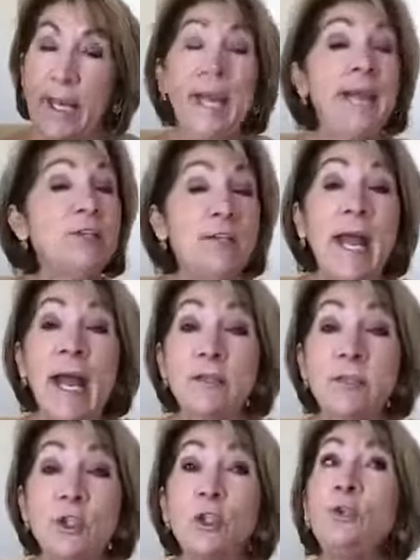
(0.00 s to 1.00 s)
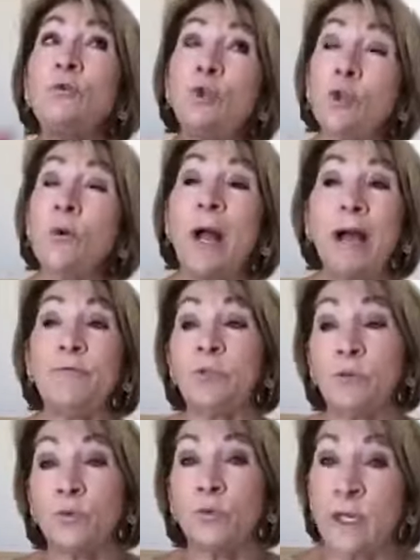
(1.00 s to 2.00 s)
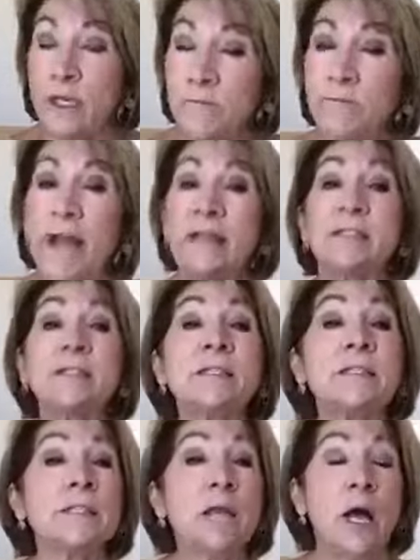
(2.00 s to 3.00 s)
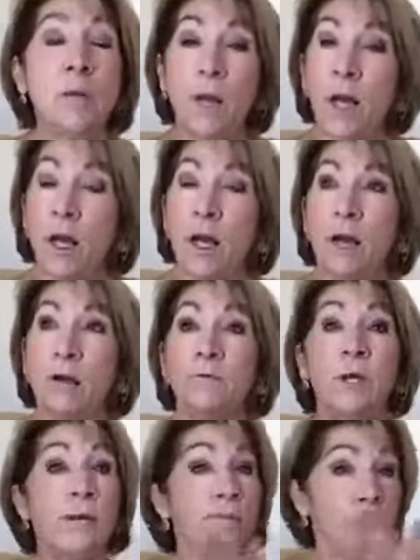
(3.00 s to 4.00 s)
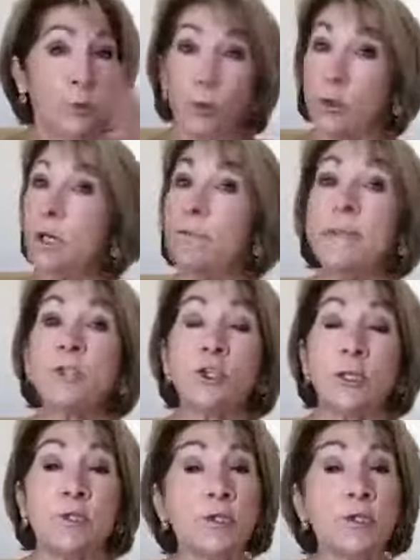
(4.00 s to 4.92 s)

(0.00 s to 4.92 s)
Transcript: And yes, you do have to reinvest some of your commission.